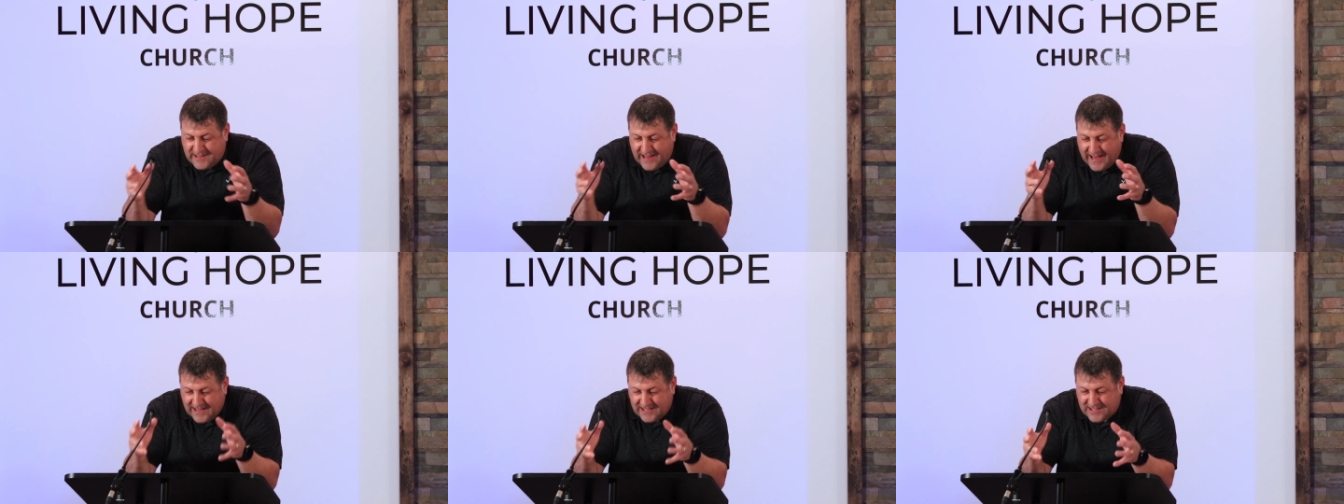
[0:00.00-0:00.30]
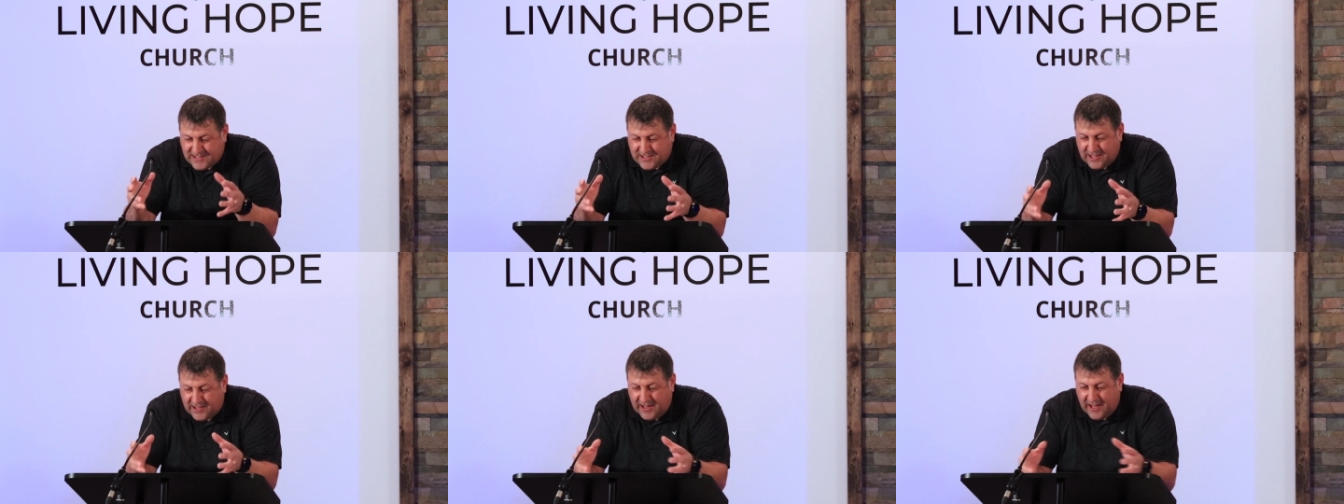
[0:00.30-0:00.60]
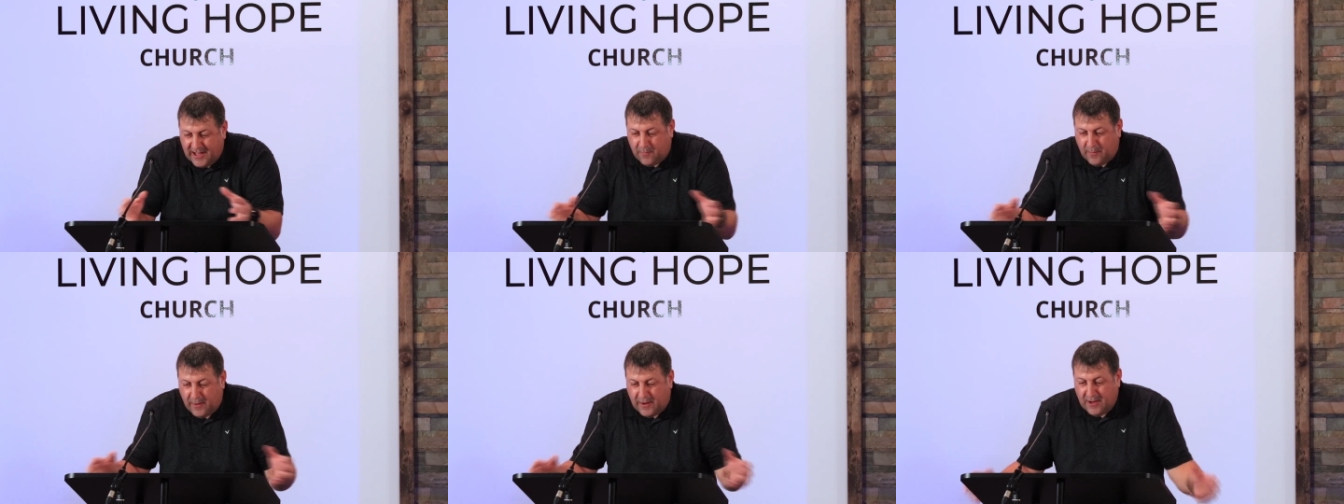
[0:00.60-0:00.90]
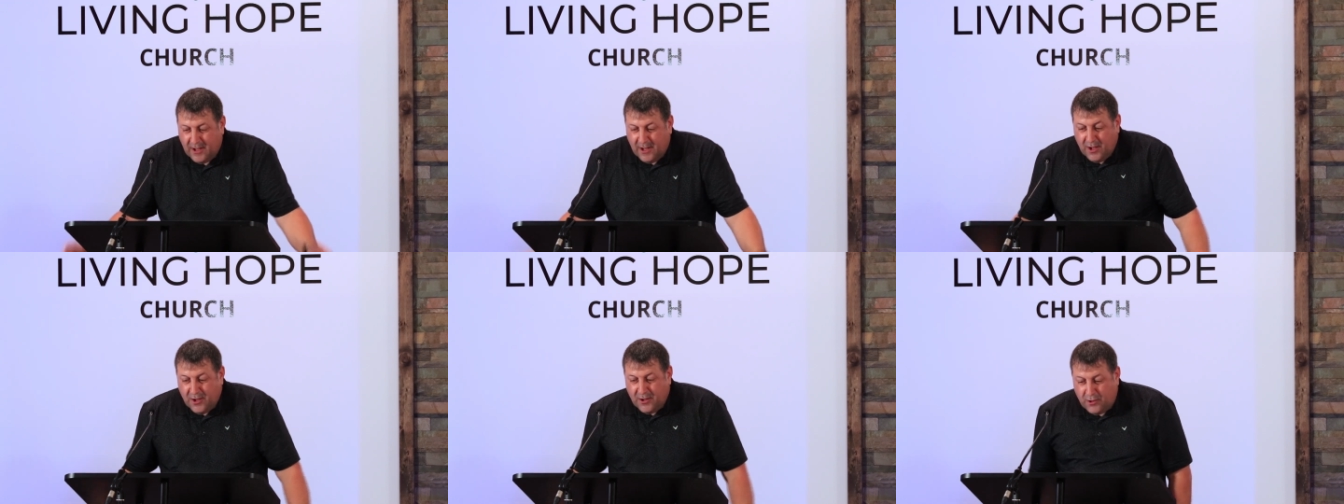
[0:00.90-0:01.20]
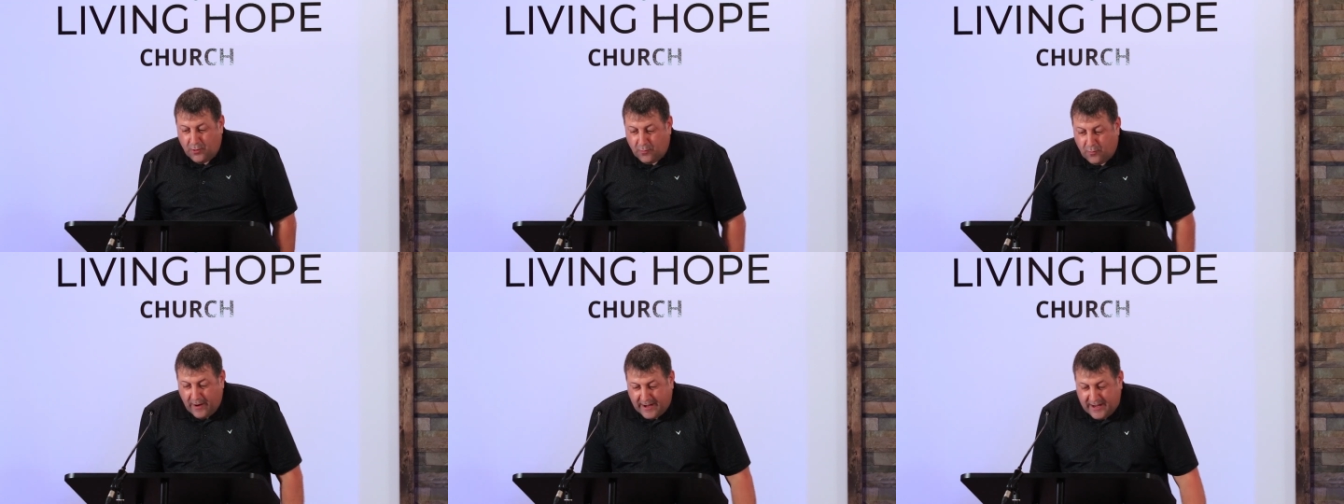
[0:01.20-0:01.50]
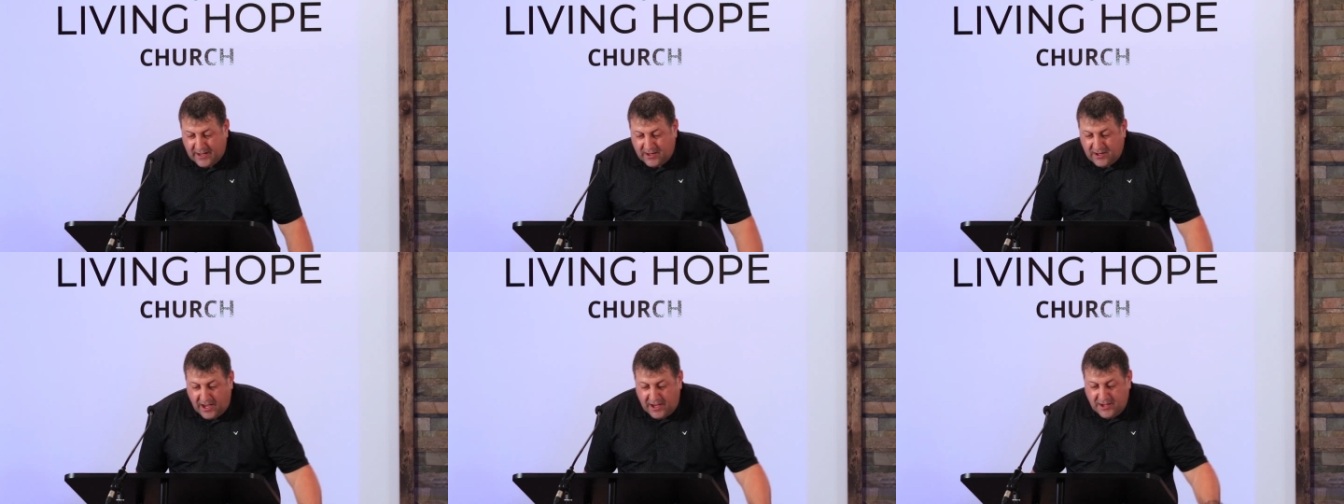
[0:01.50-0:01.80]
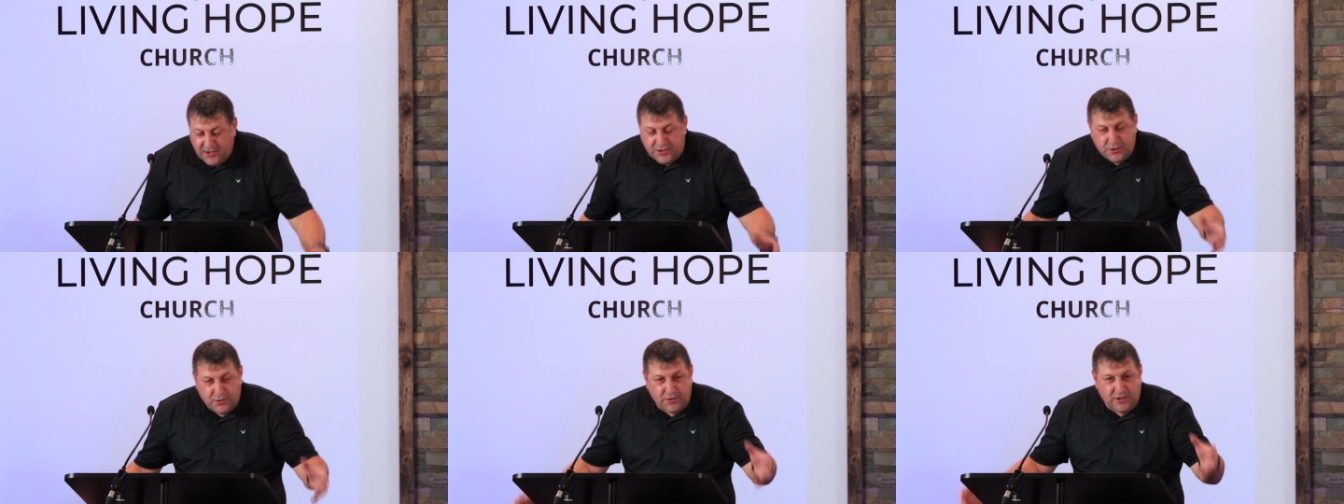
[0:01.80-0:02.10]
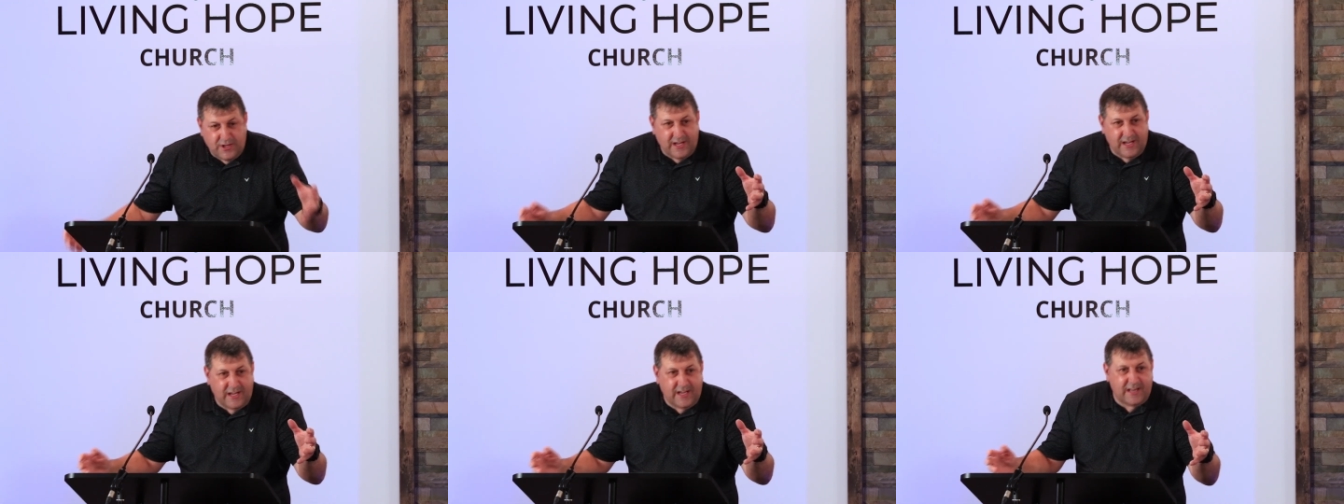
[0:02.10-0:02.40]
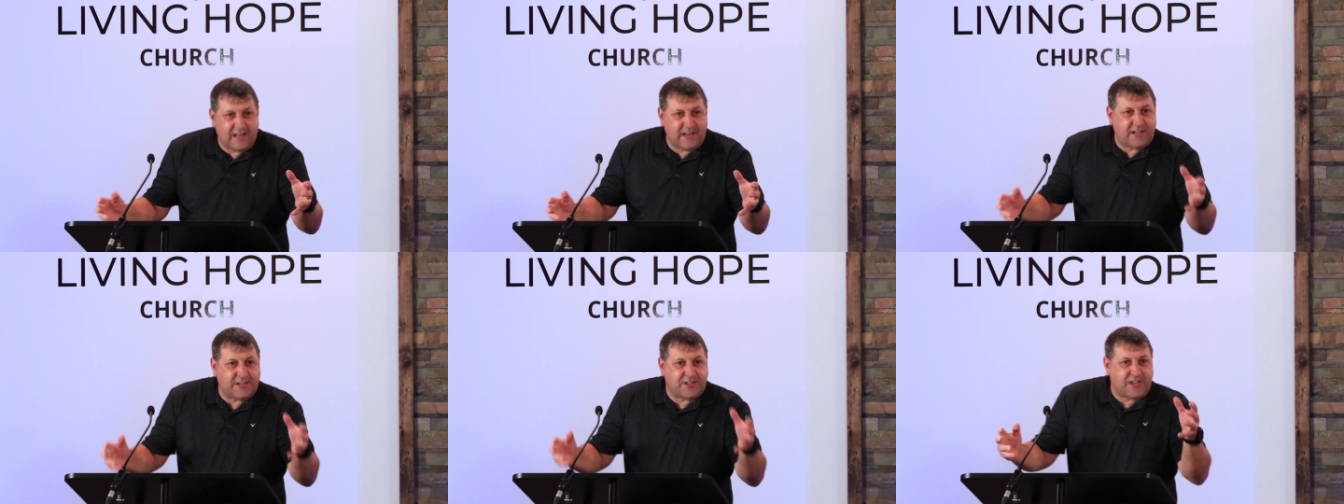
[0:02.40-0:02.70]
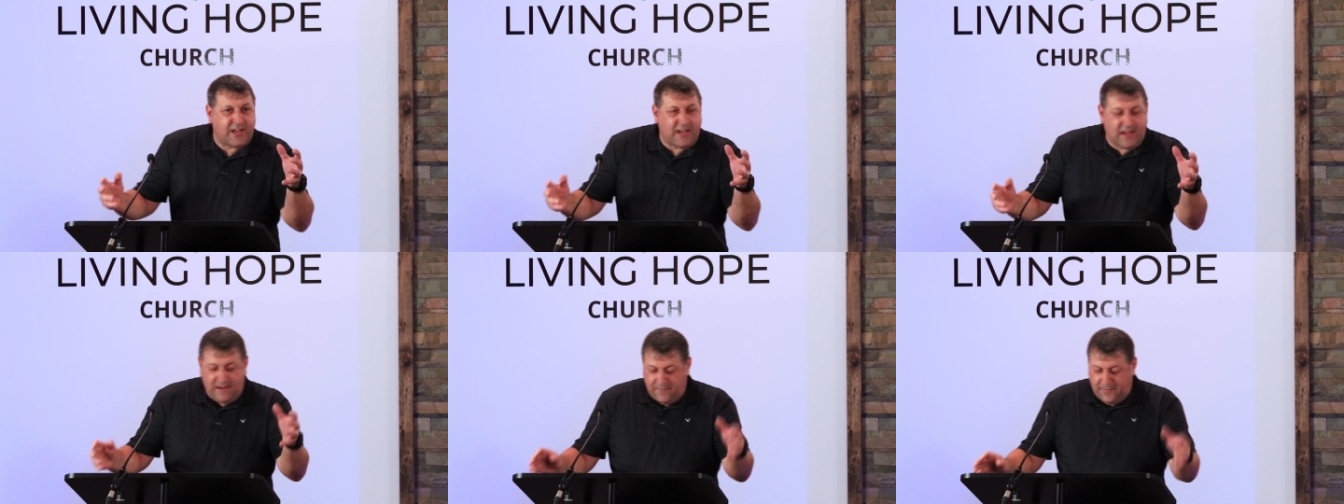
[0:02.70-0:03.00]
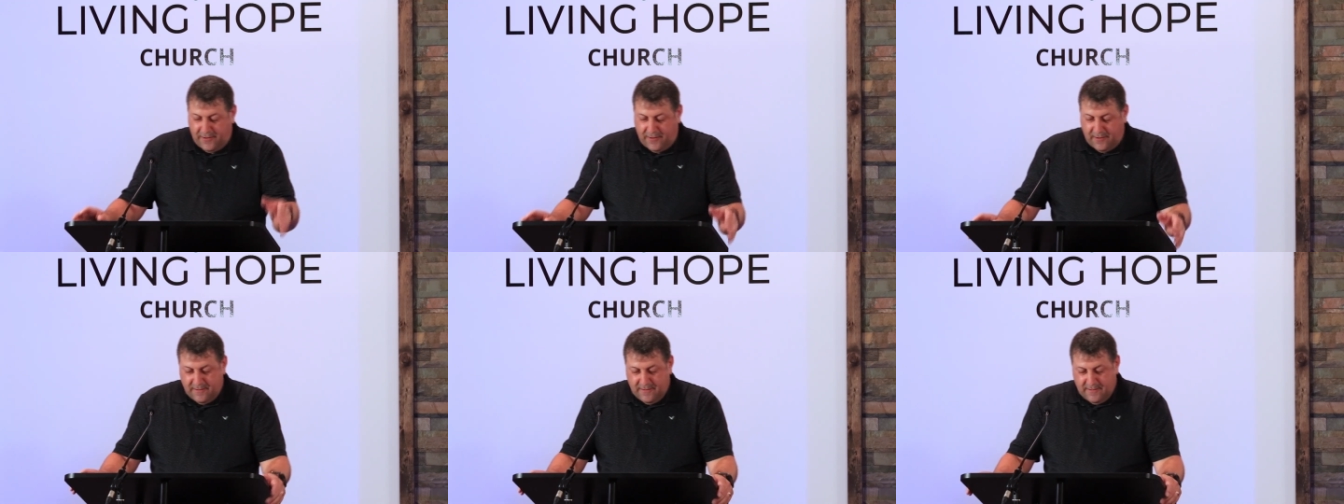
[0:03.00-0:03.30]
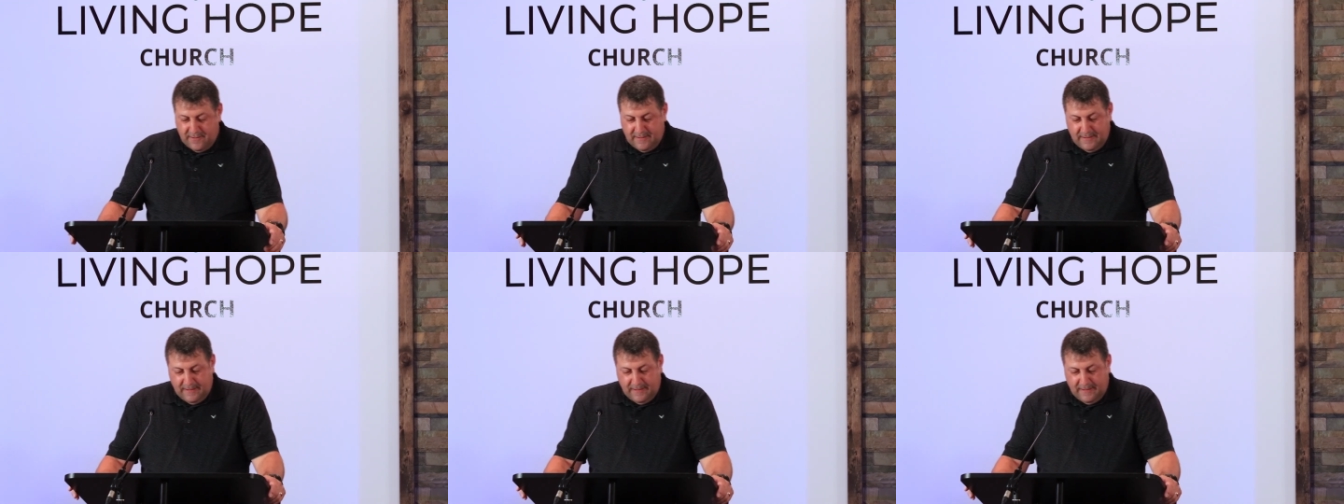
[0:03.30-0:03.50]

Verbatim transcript: that's the day when you recognize you needed a Savior.